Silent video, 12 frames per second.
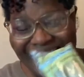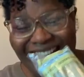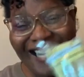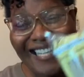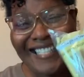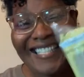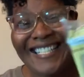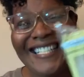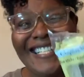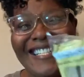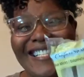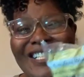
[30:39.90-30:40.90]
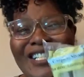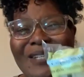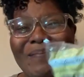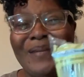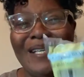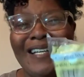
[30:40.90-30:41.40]
I did get the
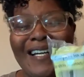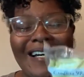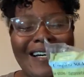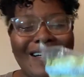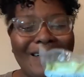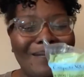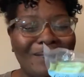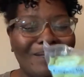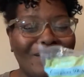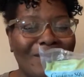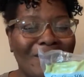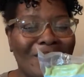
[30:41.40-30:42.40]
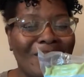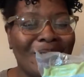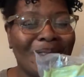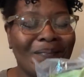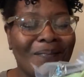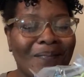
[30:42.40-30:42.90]
cheapy um,
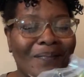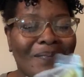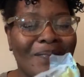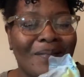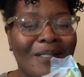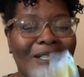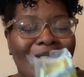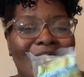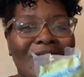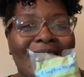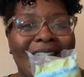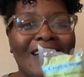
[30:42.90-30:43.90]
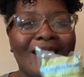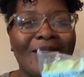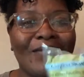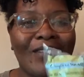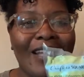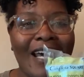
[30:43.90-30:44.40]
glue sticks
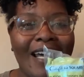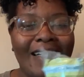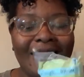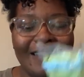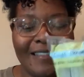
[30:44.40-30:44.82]
for that.